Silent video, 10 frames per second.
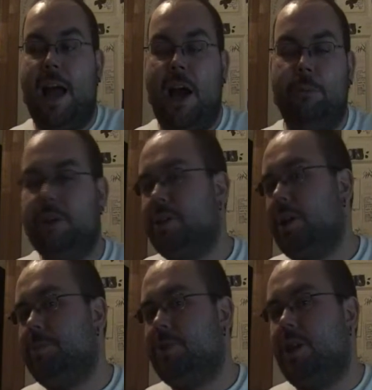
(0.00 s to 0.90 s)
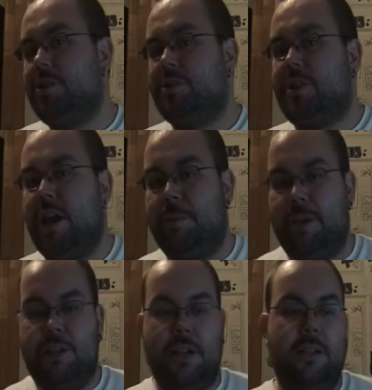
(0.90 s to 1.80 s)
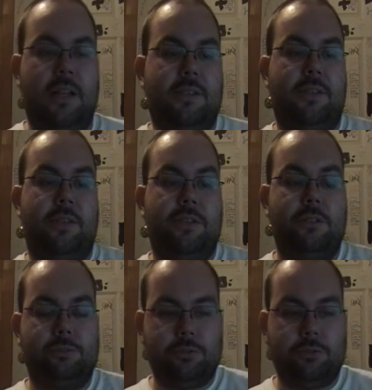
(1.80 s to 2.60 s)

How many times did I just say Emma in that last sentence?